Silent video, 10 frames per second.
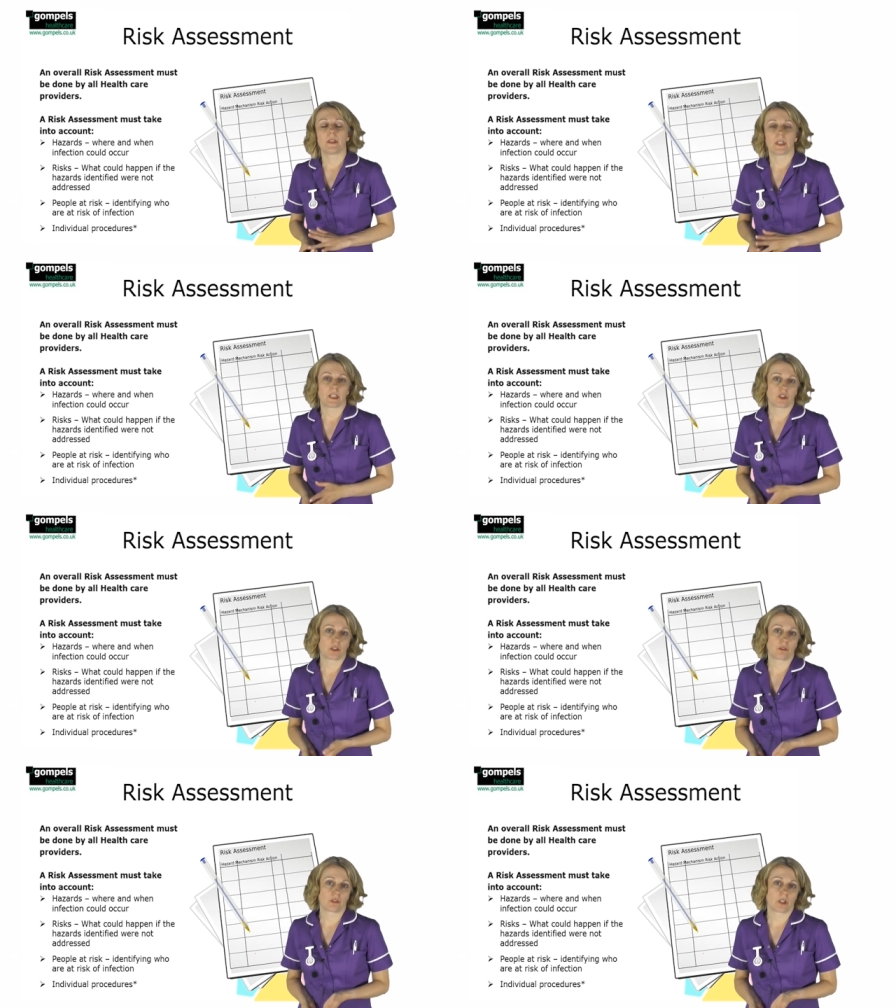the
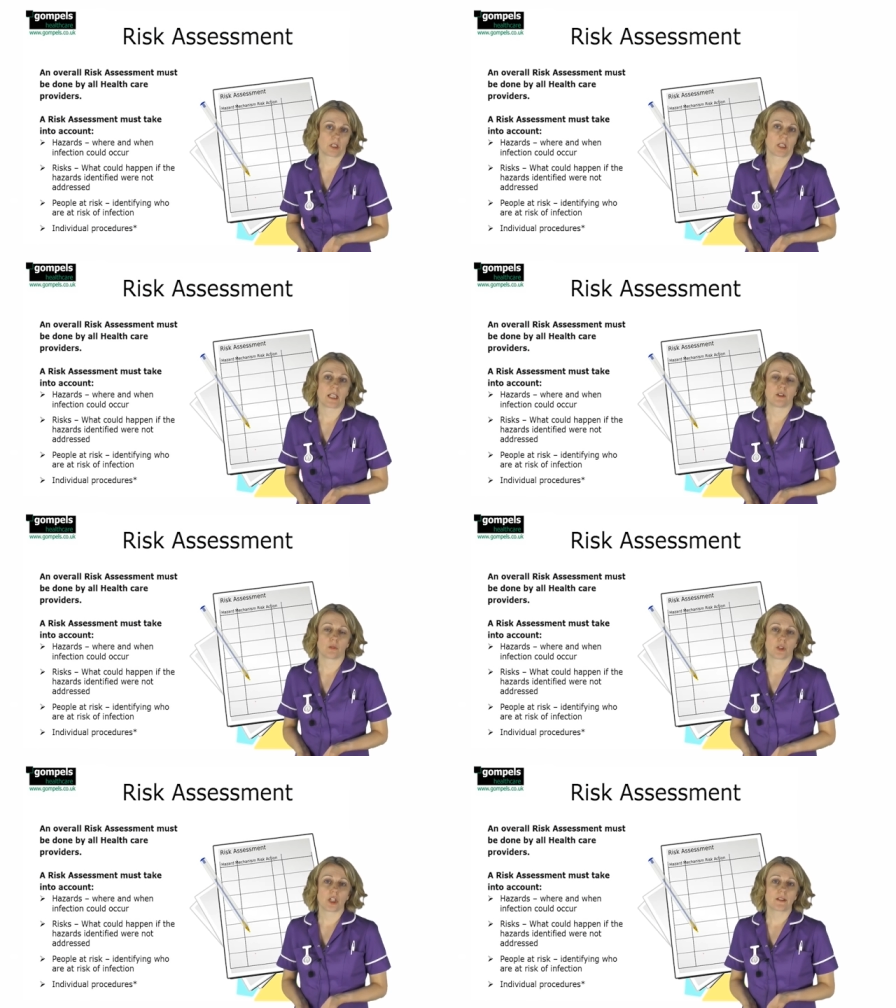children in
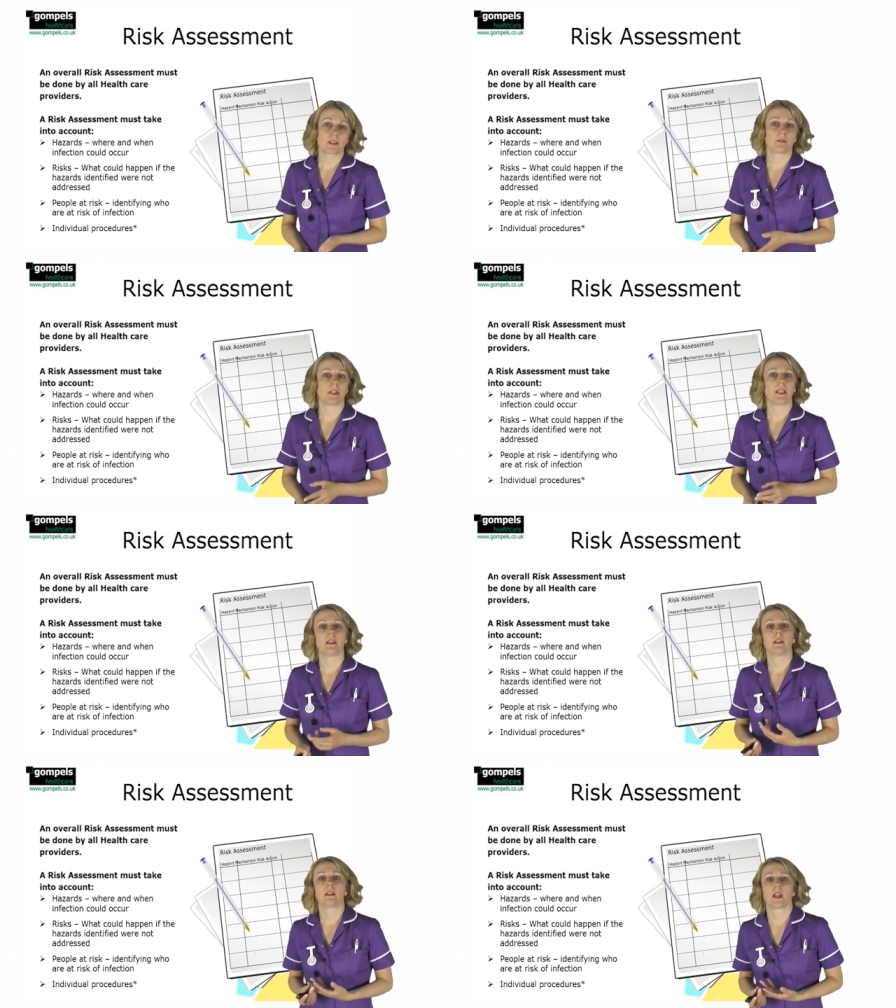your nursery,
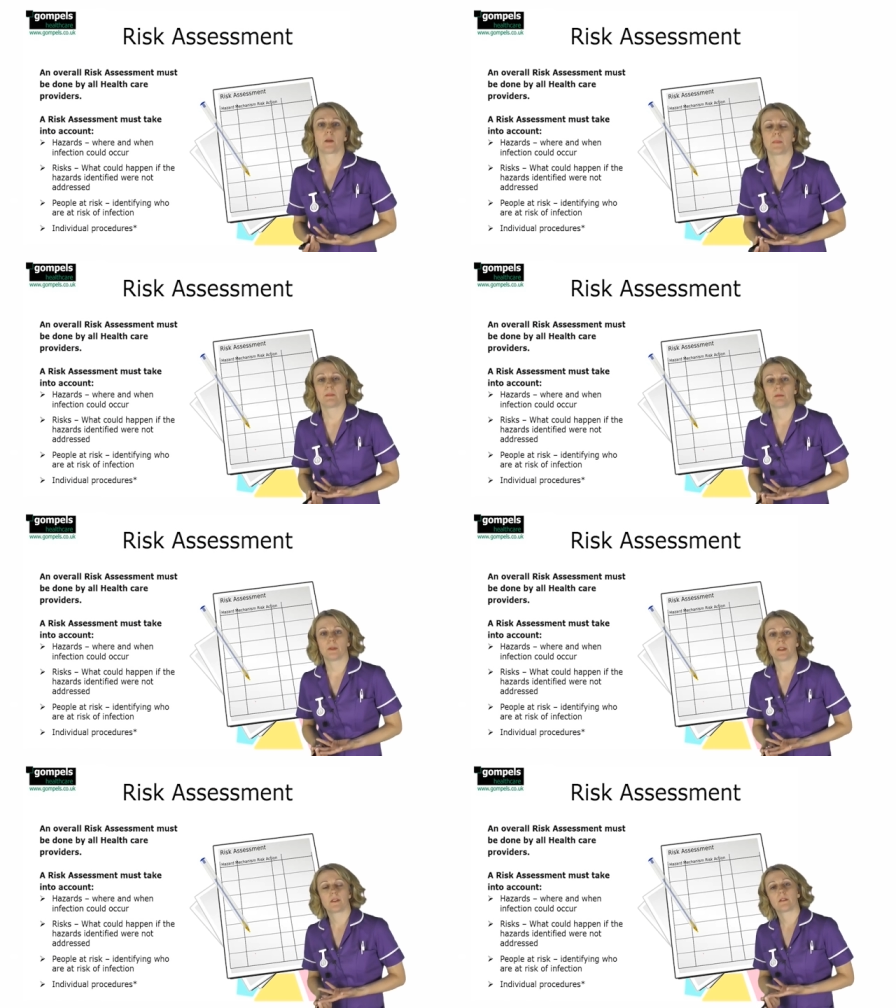people
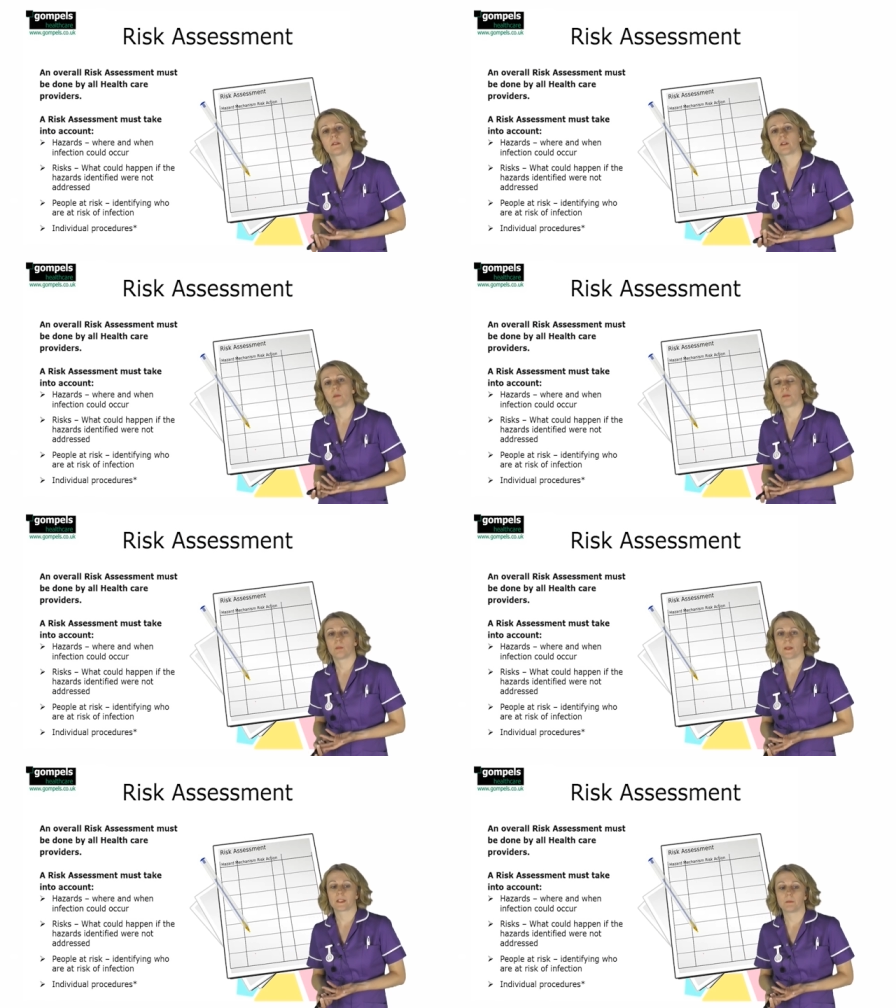with
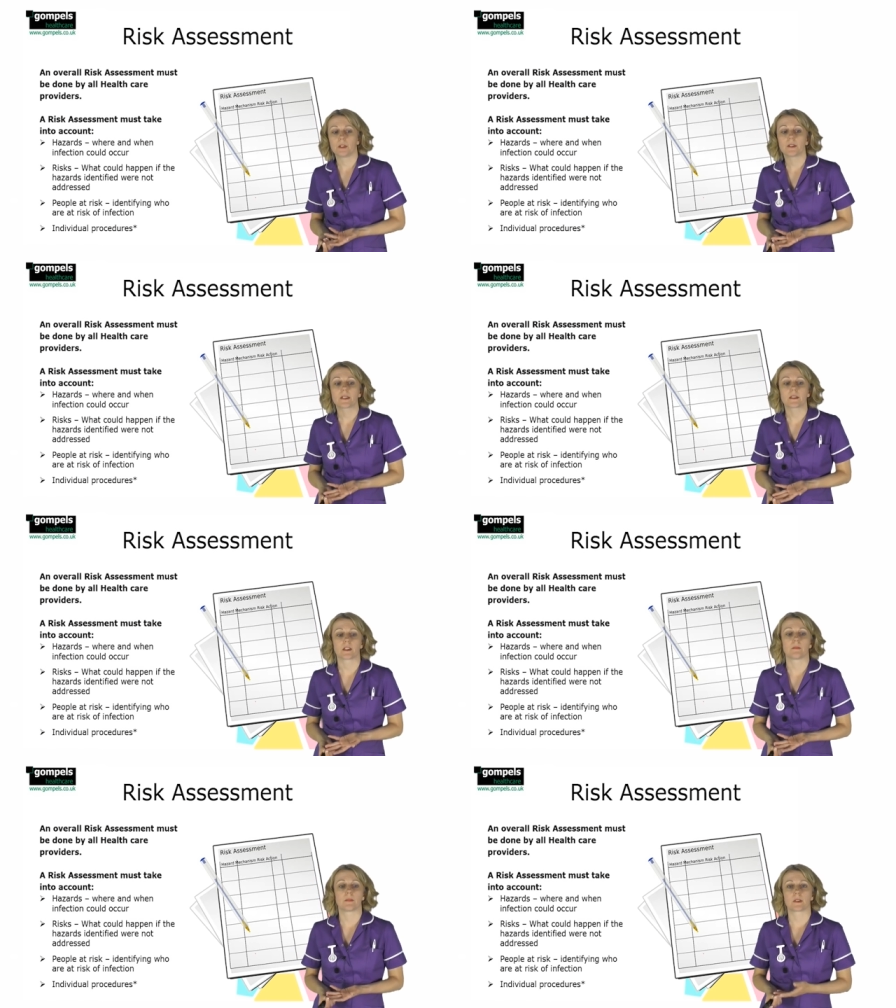compromised immune
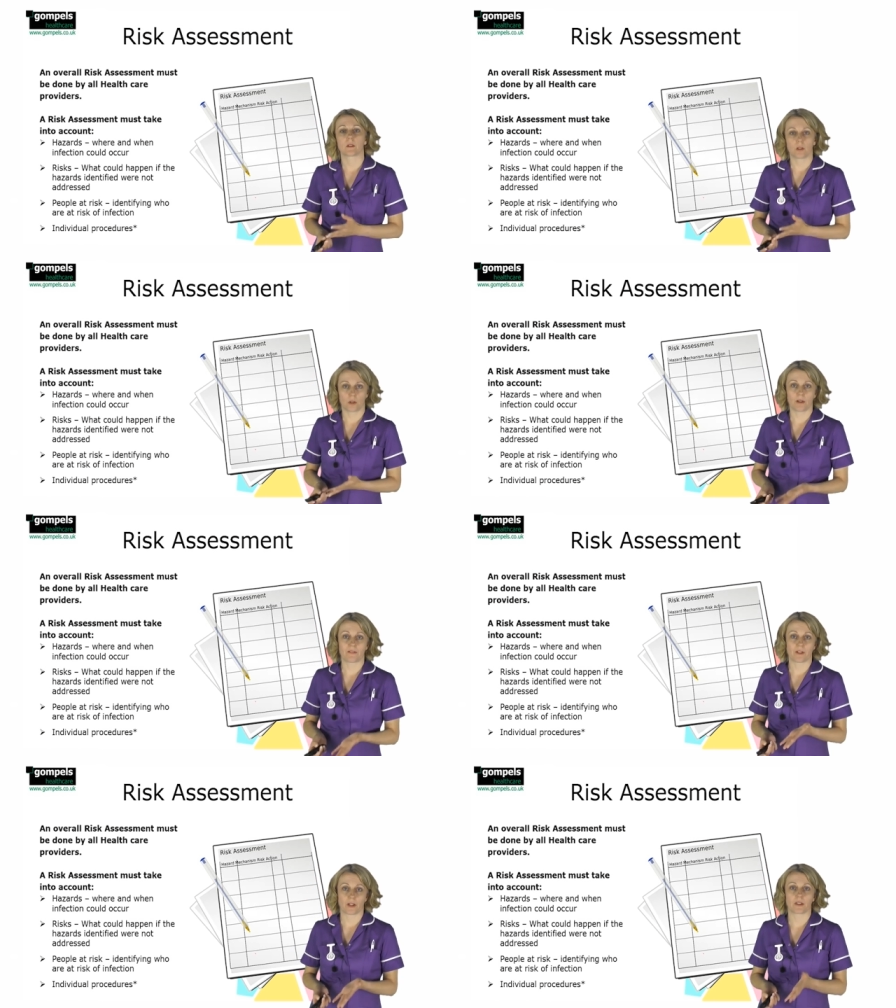systems,
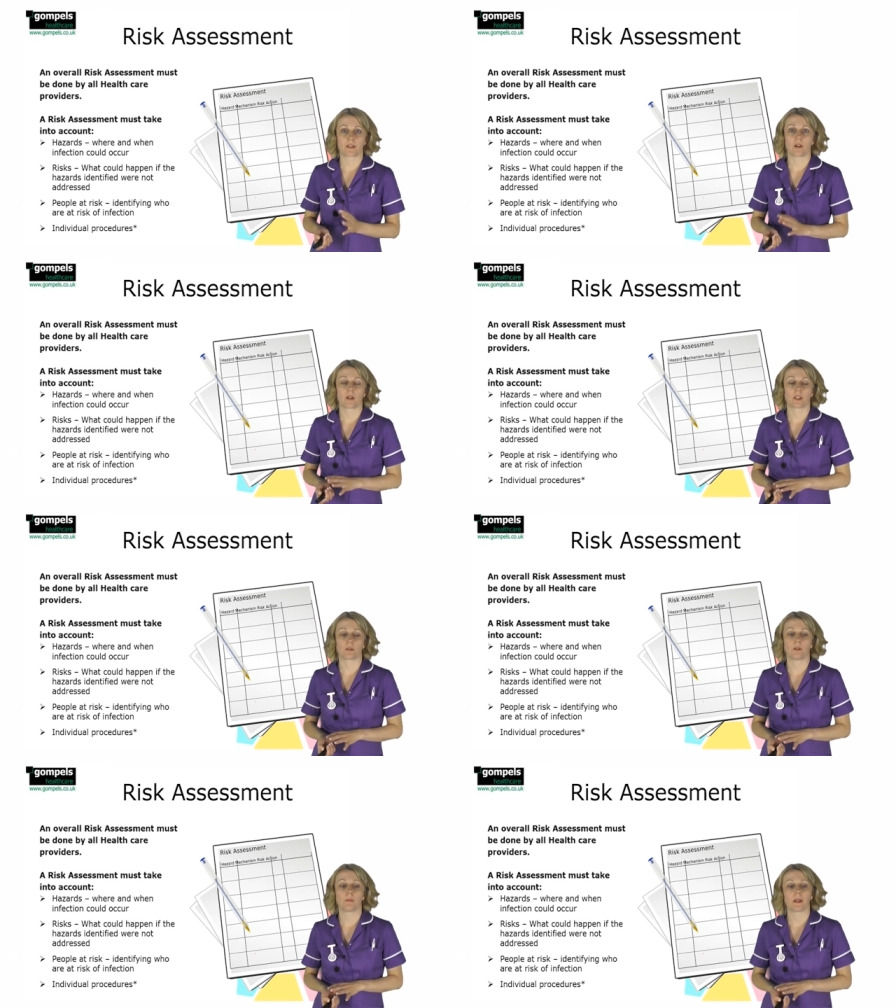whoever the target
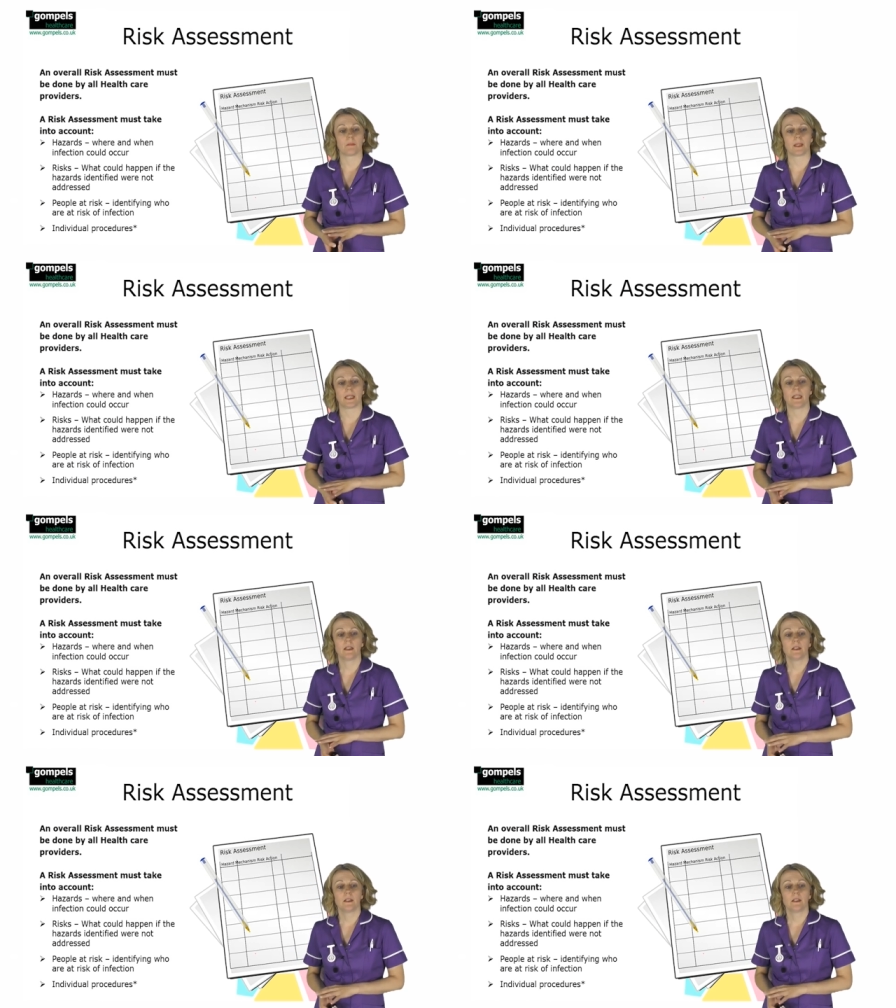group might be,